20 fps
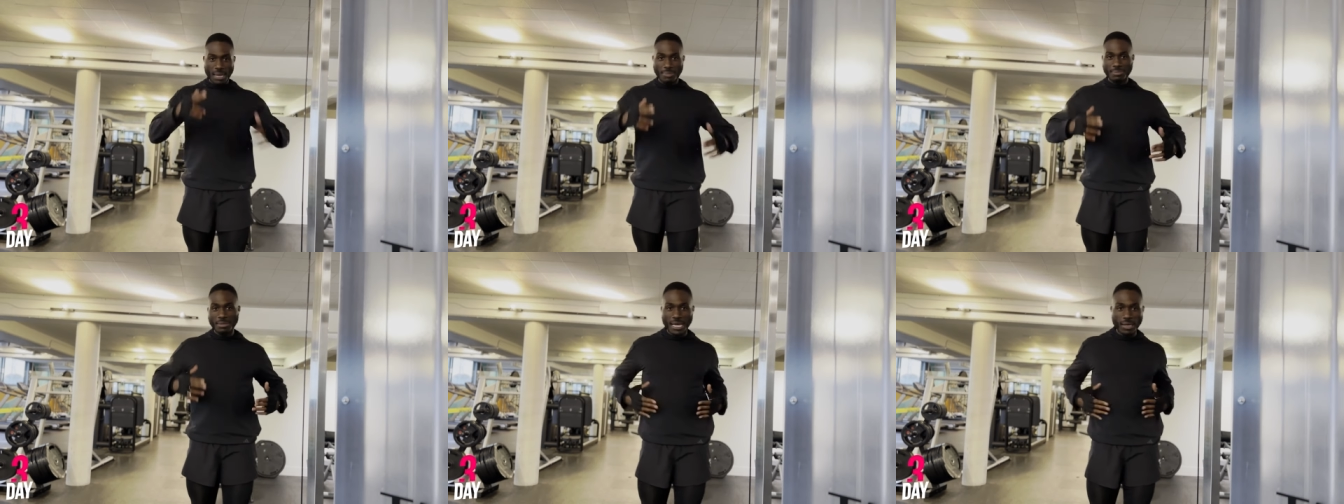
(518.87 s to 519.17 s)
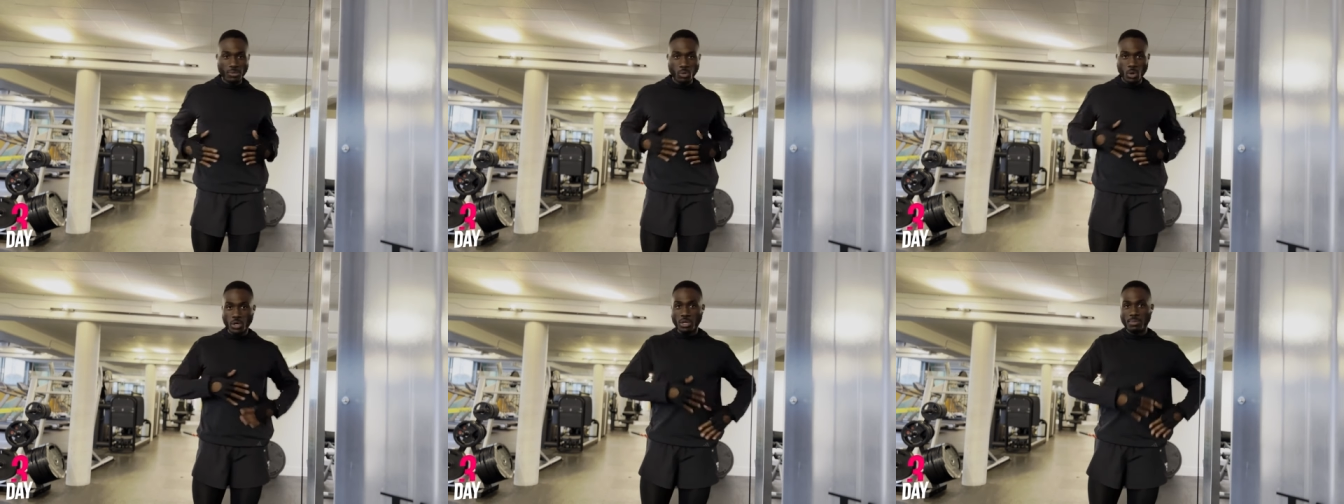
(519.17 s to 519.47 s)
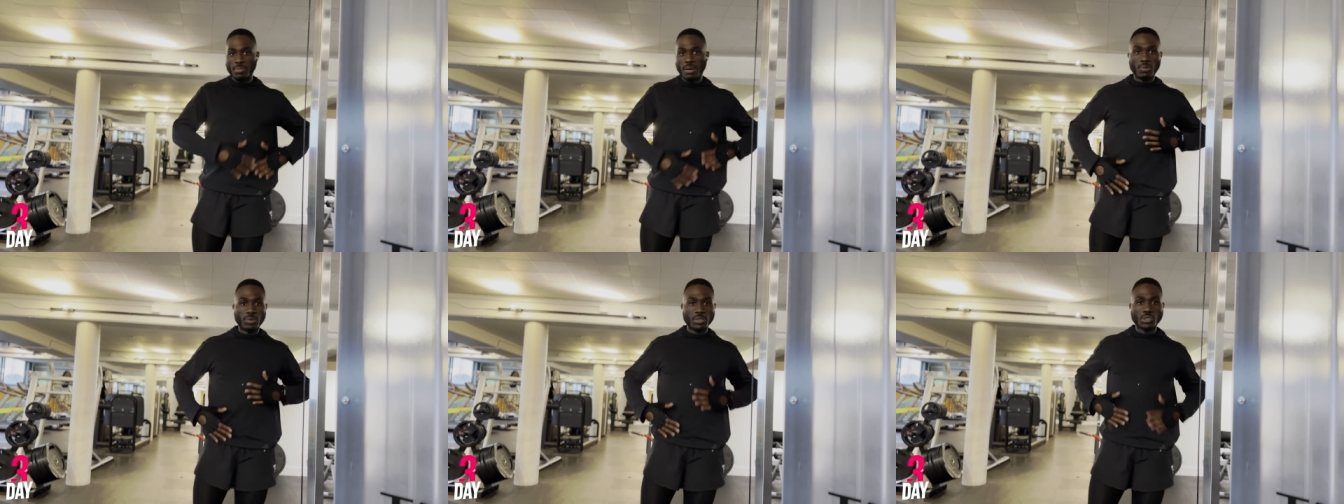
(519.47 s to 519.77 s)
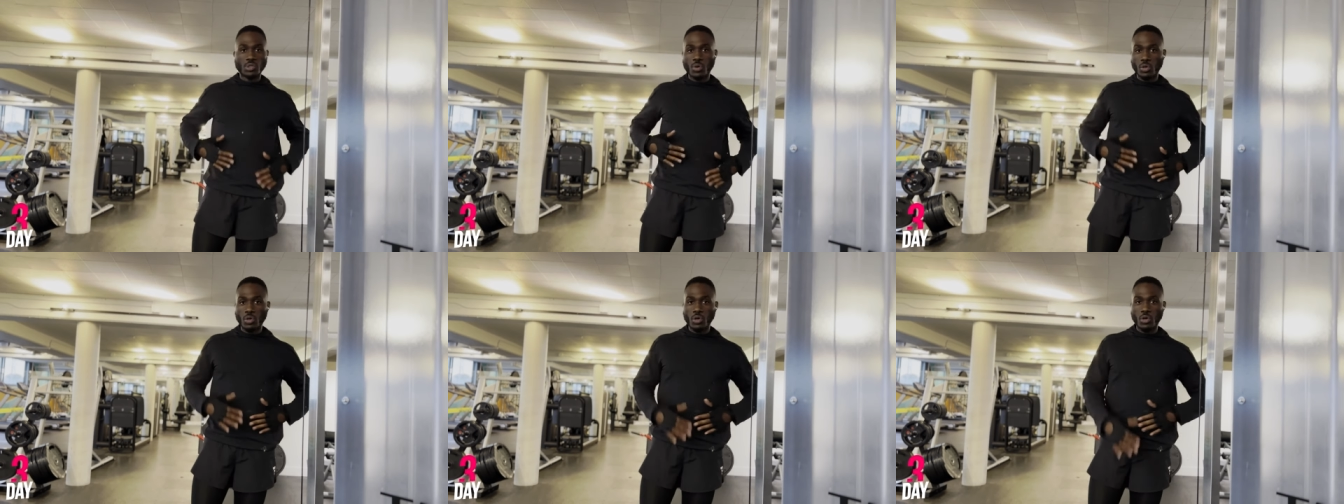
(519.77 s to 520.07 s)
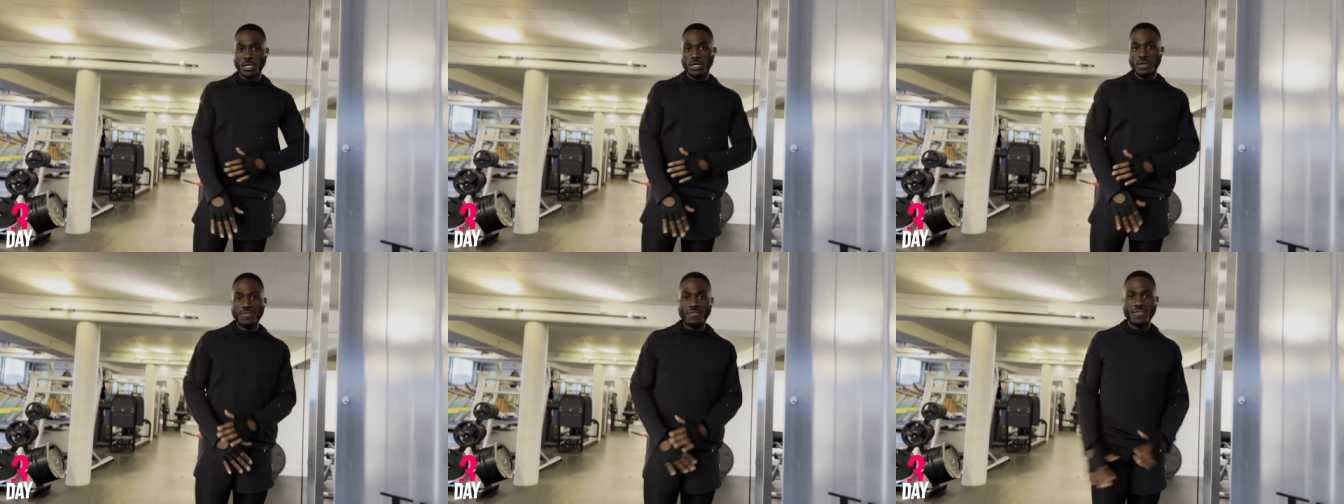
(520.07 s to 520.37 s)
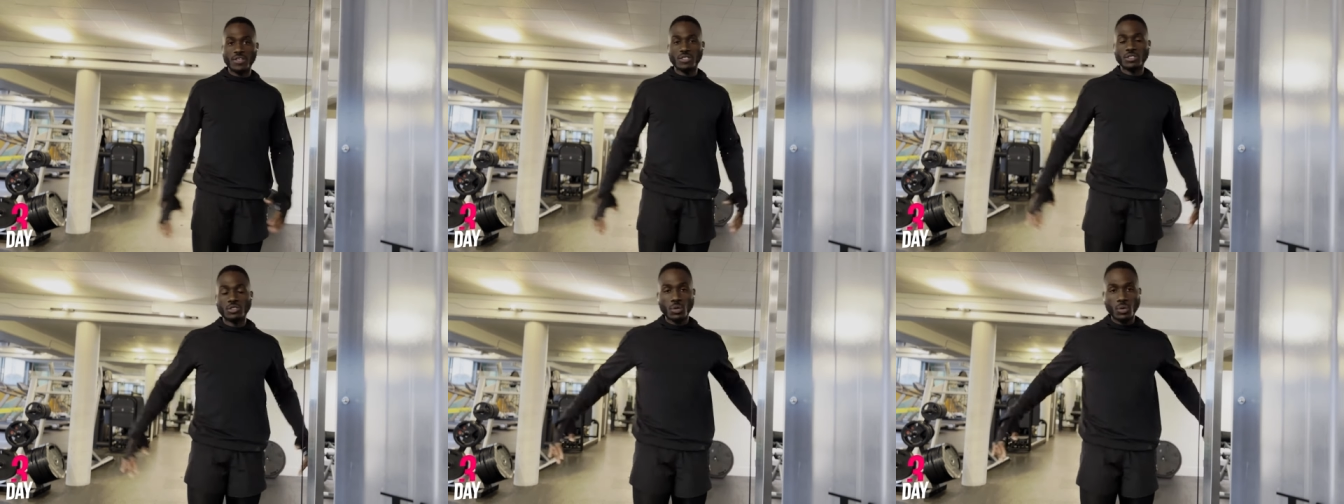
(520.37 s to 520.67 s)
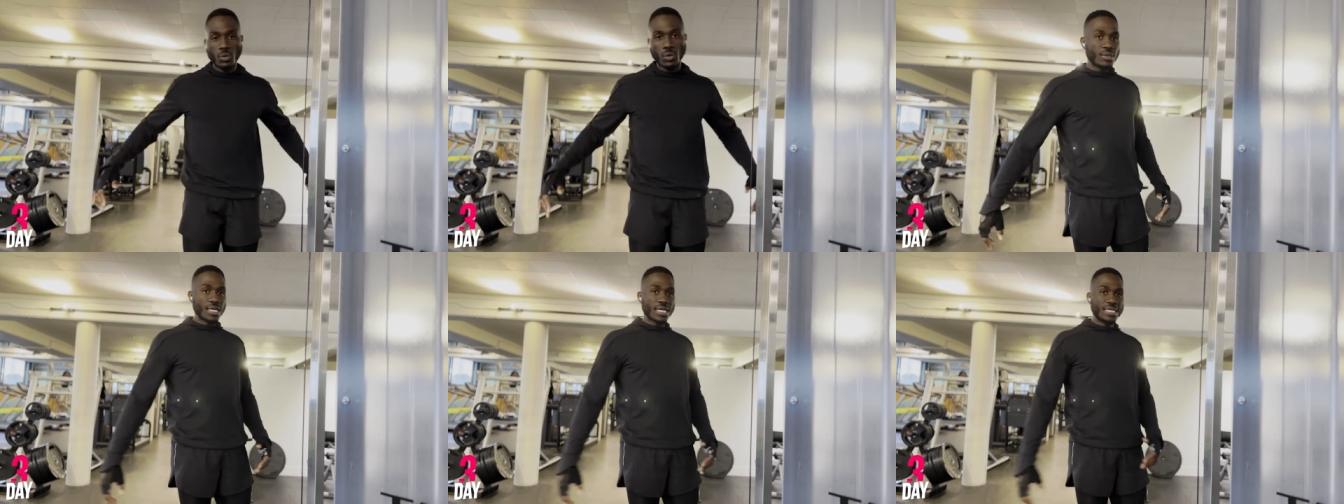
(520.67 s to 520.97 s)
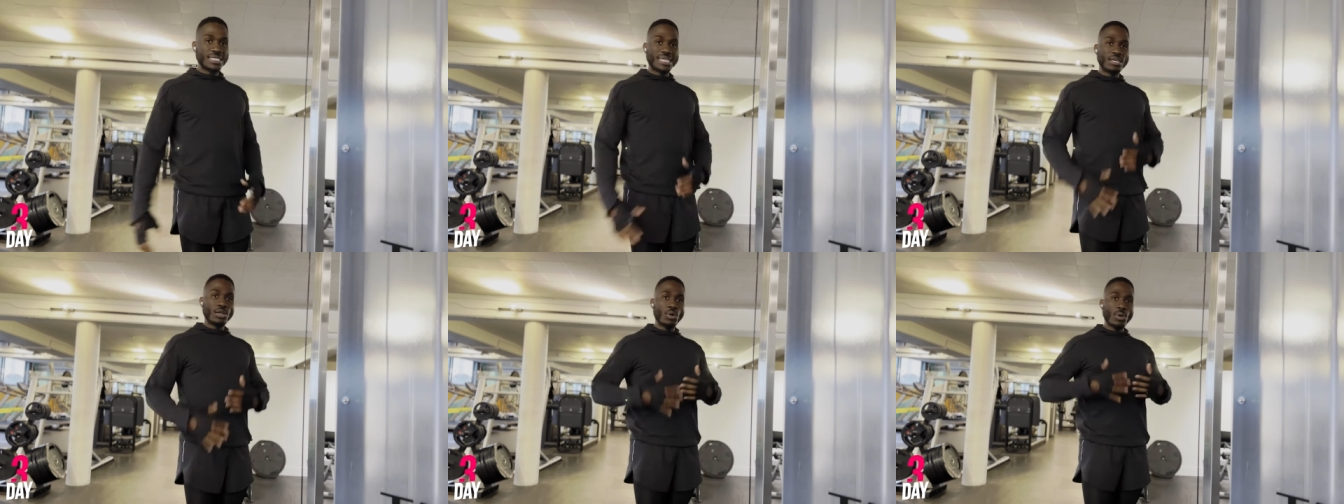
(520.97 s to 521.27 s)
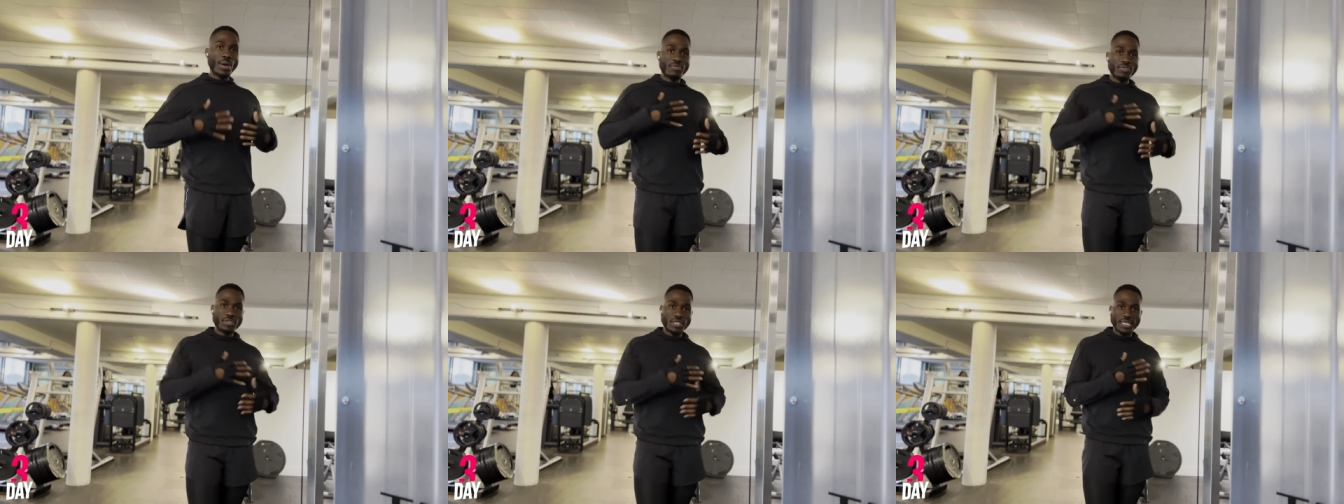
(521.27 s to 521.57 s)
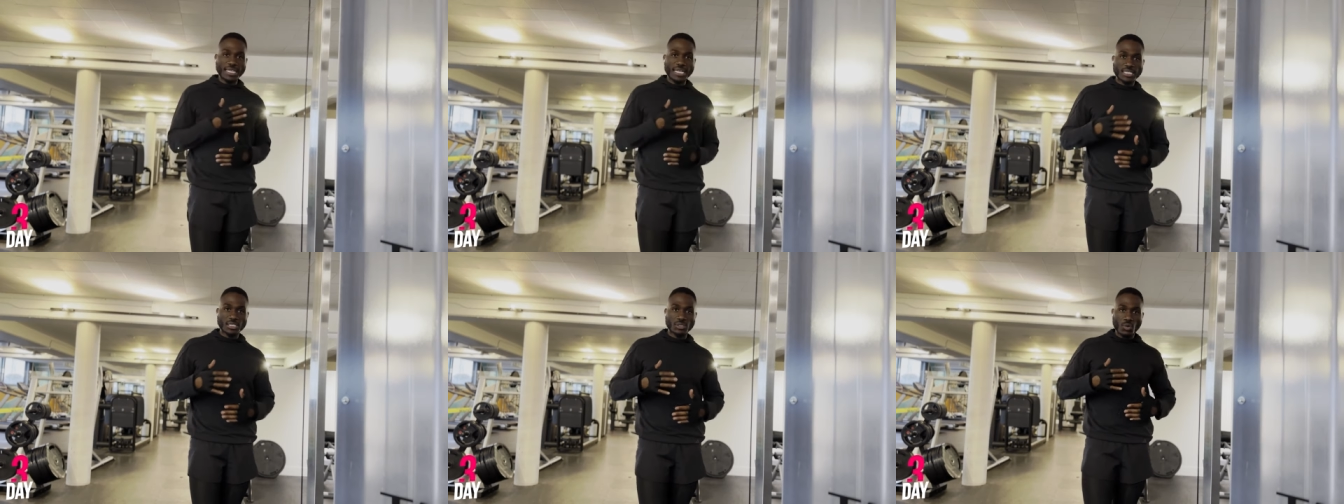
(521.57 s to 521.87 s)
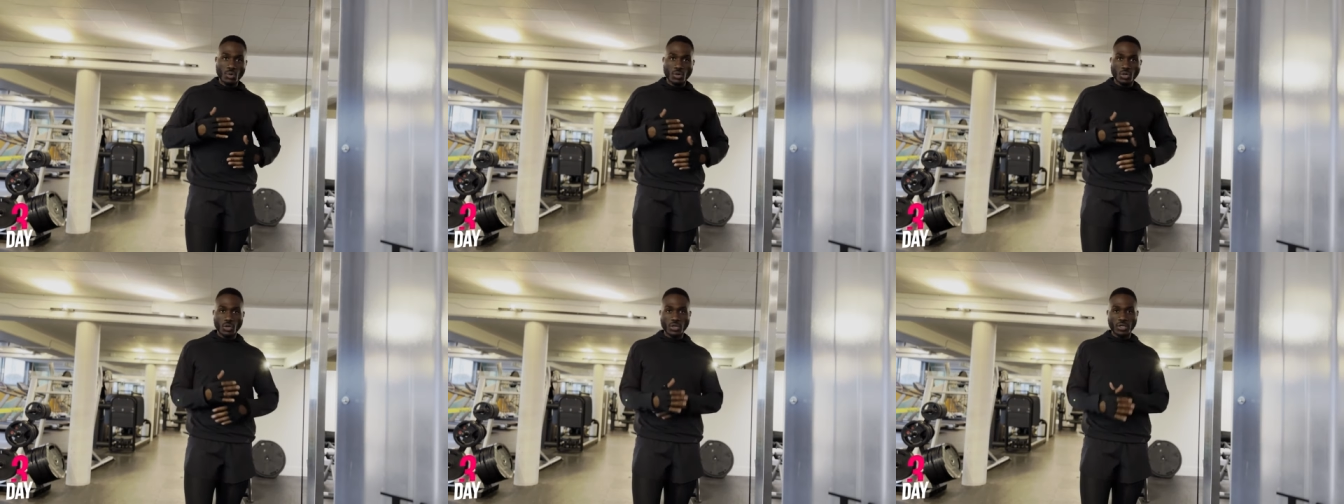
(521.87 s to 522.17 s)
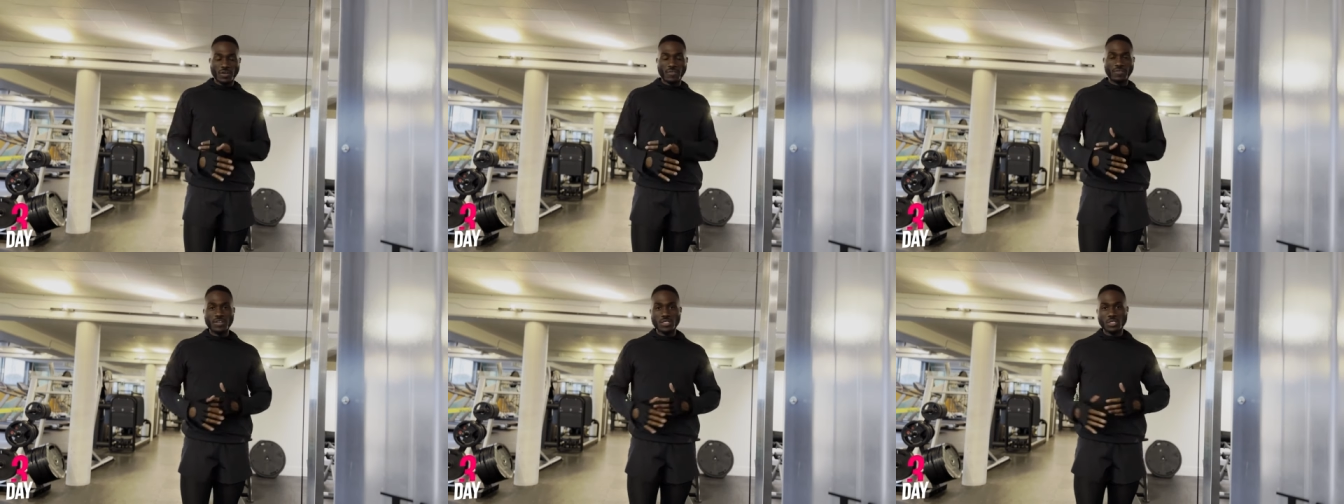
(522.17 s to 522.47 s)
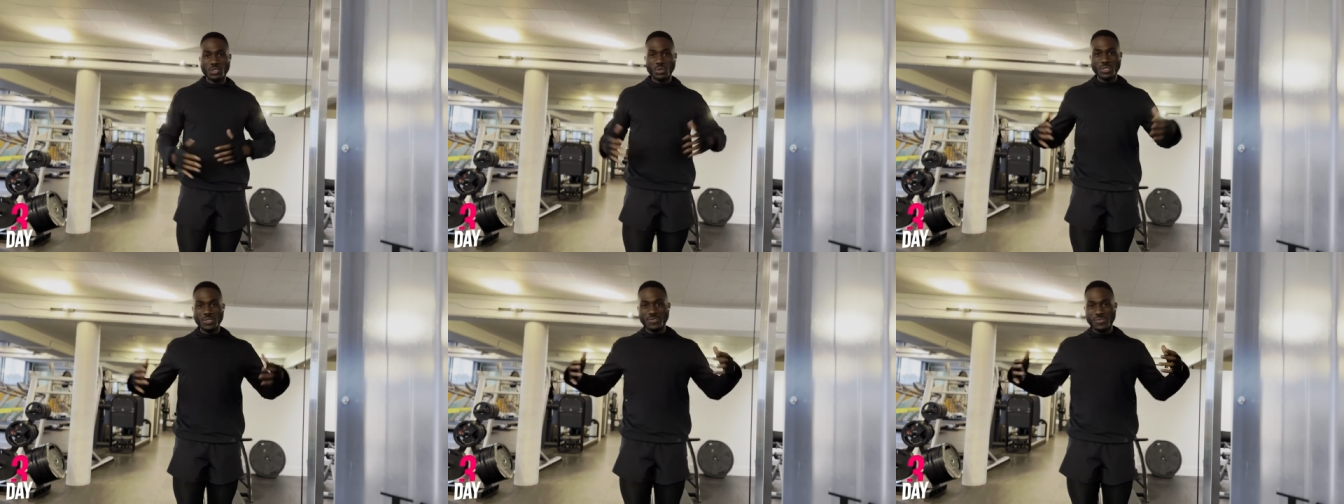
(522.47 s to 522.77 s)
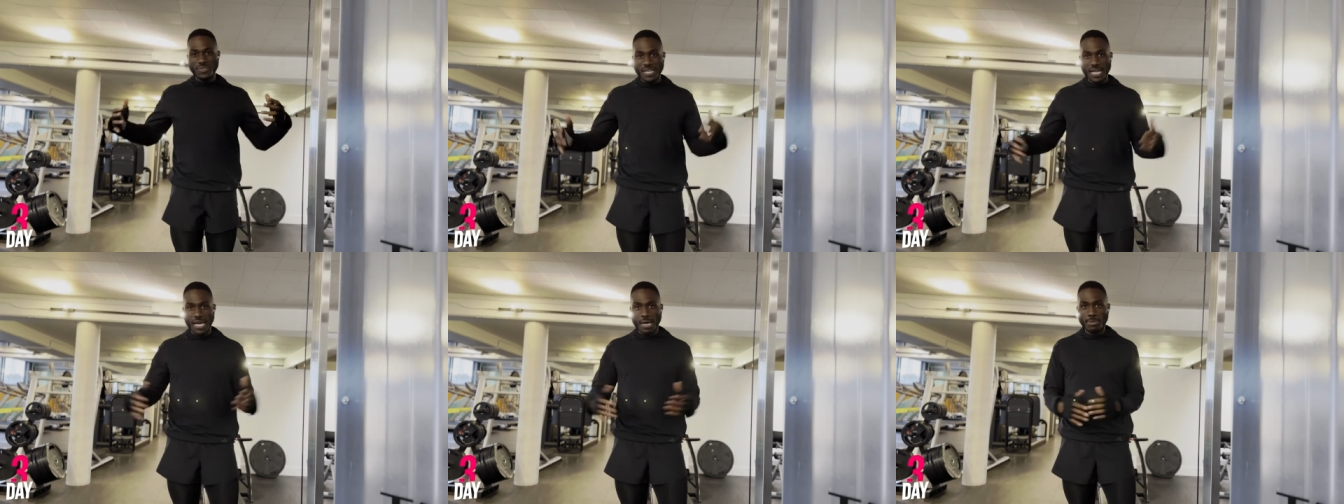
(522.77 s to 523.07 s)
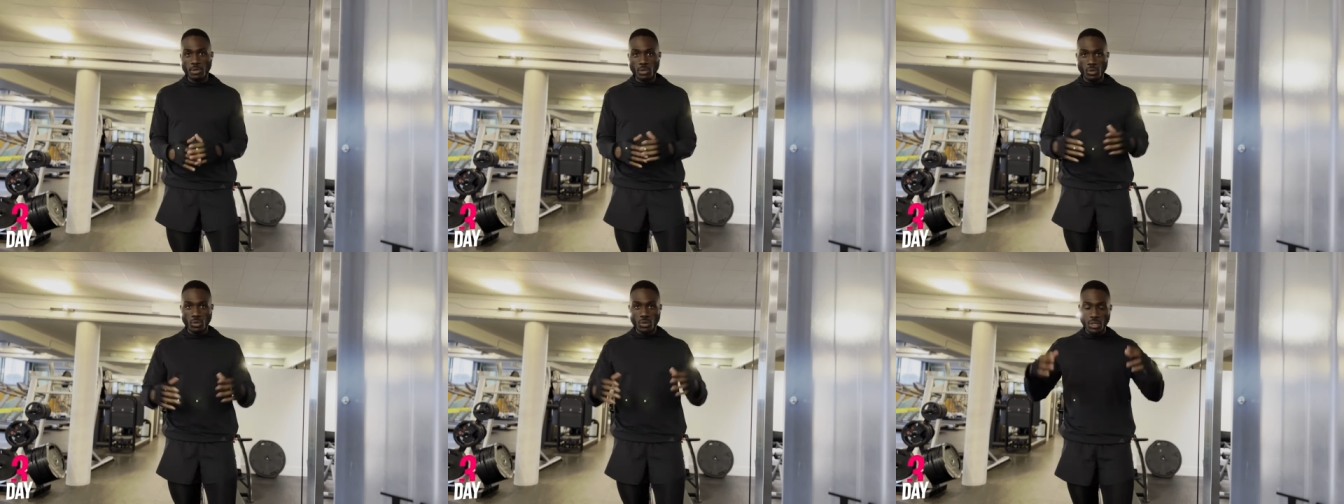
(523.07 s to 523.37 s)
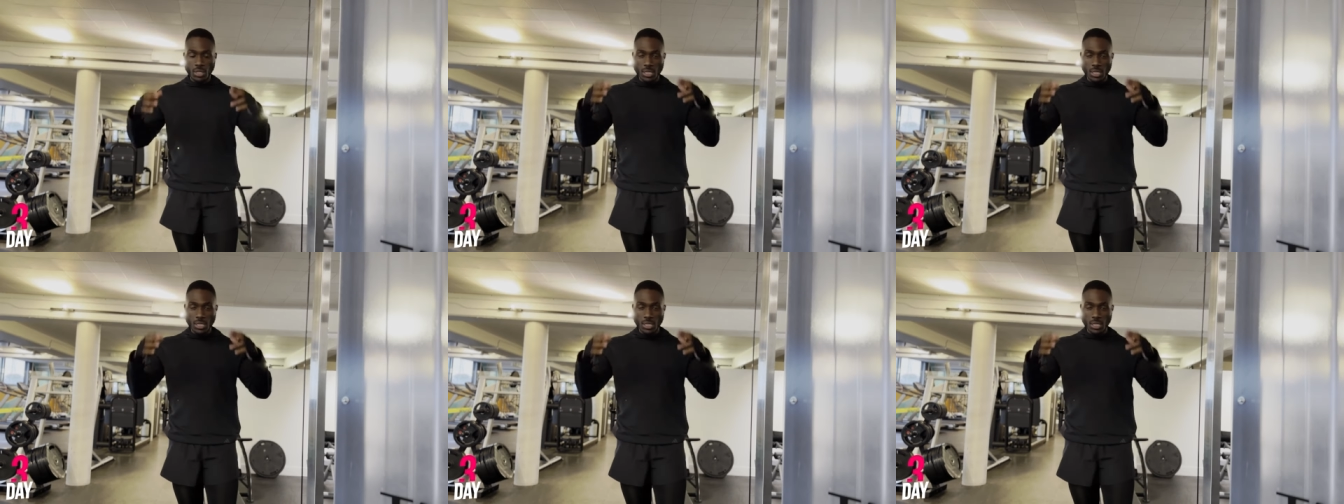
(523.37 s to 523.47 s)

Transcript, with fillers: I'm not worried about what's going on in the physical. Cause I know everything that's going on in the physical is phenomenal.